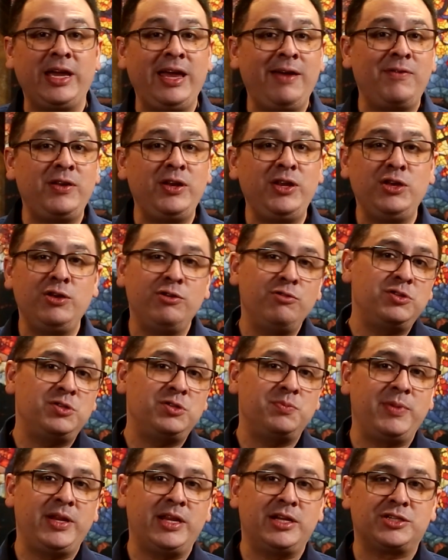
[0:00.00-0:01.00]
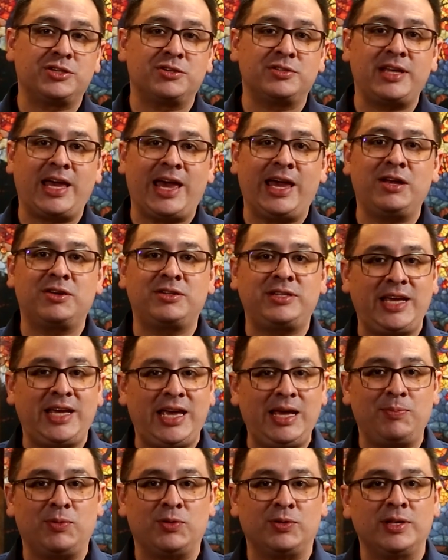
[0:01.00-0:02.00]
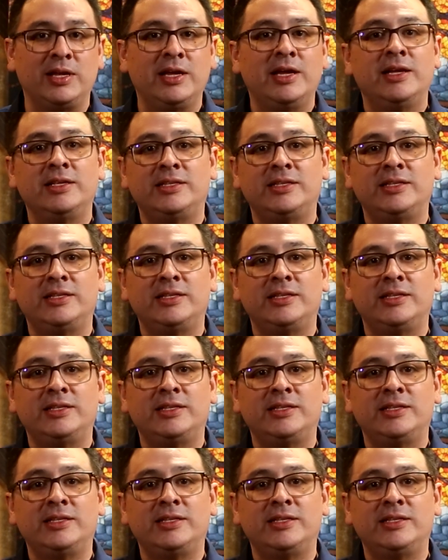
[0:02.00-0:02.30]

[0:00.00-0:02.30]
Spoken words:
even use miniatures at your table